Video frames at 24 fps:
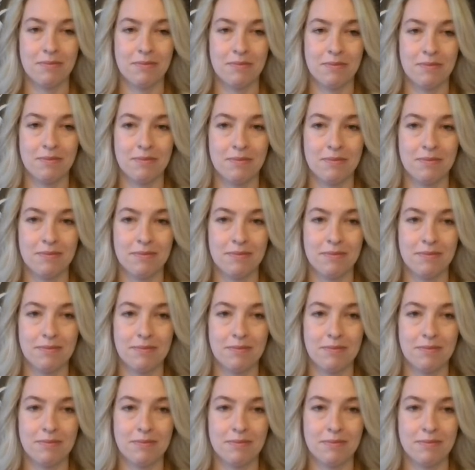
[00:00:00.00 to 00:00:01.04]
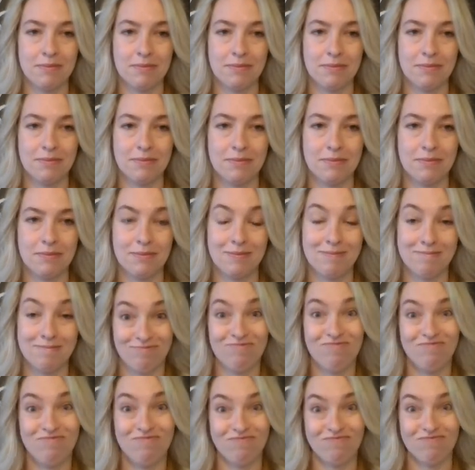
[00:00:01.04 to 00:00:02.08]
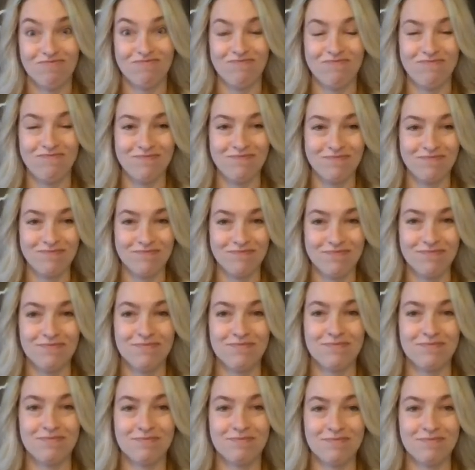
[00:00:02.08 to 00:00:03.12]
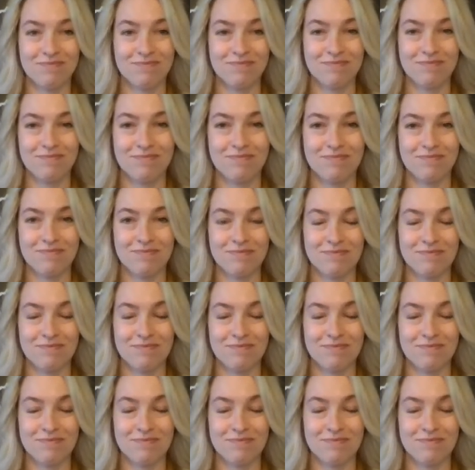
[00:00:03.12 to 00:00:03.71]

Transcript: No words are spoken by the person on screen.